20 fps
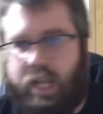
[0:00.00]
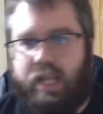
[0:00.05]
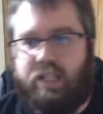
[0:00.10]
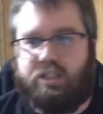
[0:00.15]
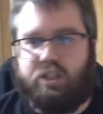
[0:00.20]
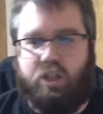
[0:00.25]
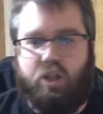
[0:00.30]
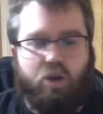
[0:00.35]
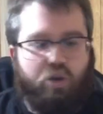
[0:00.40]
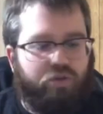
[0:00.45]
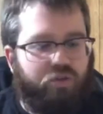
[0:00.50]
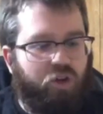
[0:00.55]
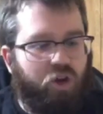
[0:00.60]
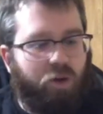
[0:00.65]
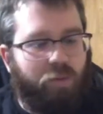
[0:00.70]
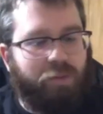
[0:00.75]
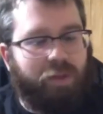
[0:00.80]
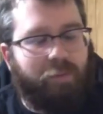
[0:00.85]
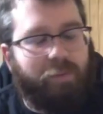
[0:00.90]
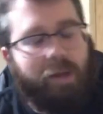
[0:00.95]
is a little
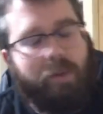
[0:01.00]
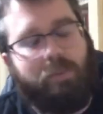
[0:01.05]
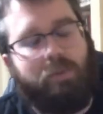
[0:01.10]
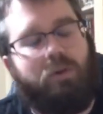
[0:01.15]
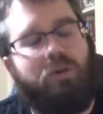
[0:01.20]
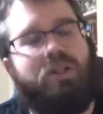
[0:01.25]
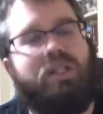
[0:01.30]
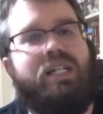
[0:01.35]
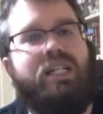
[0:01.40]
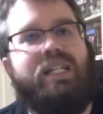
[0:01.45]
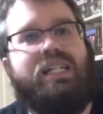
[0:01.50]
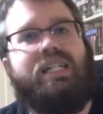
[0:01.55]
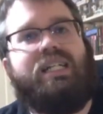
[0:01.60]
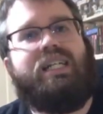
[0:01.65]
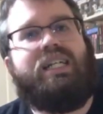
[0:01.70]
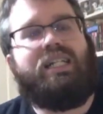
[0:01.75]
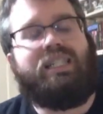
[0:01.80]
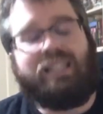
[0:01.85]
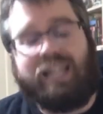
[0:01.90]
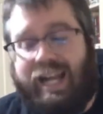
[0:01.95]
film that people
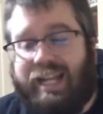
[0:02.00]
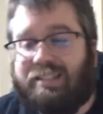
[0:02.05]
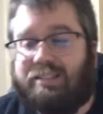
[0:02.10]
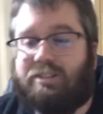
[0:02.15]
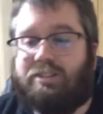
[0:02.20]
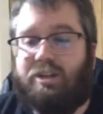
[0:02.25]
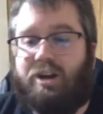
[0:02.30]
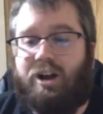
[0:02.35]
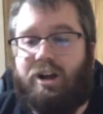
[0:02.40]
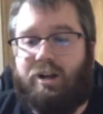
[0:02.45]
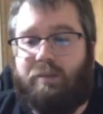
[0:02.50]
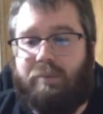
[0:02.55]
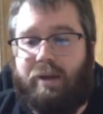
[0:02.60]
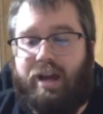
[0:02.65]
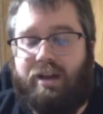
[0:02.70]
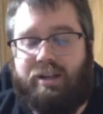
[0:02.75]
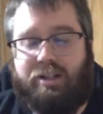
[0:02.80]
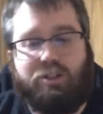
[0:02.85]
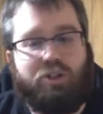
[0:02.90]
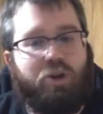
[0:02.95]
like to talk
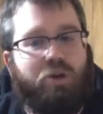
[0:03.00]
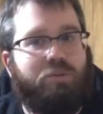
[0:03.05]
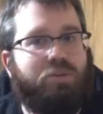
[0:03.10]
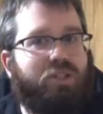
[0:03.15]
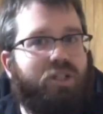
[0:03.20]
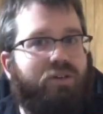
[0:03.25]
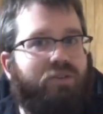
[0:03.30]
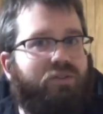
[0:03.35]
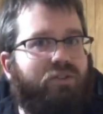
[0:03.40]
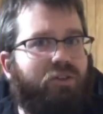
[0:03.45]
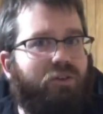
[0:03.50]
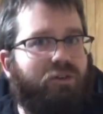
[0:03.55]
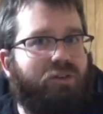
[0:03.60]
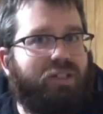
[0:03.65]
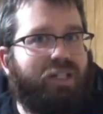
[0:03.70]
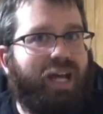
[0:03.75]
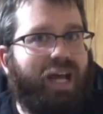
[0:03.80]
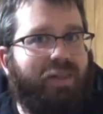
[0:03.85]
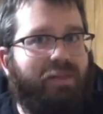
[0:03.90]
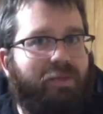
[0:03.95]
about in terms of they're
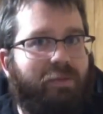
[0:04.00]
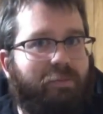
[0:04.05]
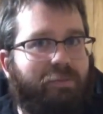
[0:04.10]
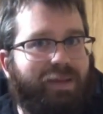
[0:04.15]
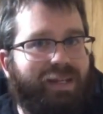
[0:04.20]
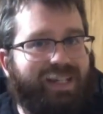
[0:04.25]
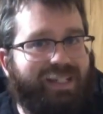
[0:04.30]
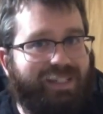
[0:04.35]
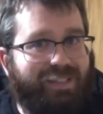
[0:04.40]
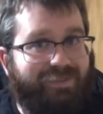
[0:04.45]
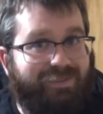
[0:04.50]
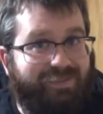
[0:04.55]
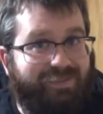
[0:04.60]
not the biggest